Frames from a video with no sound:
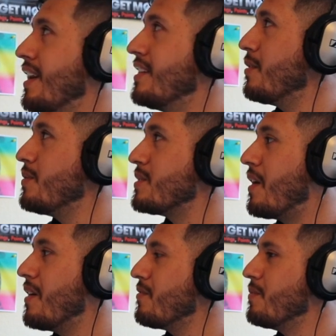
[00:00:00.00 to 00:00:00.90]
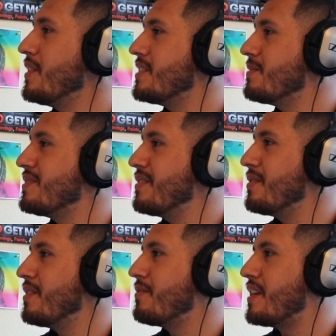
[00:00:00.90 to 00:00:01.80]
It's almost hard for me
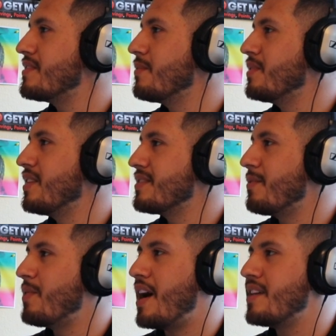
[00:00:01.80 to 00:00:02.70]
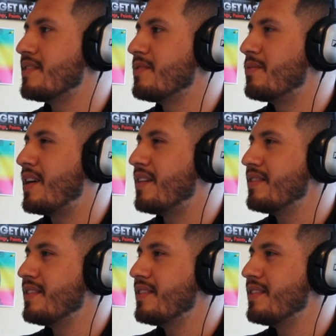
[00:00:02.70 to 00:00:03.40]
specifically to find something else I'm passionate about.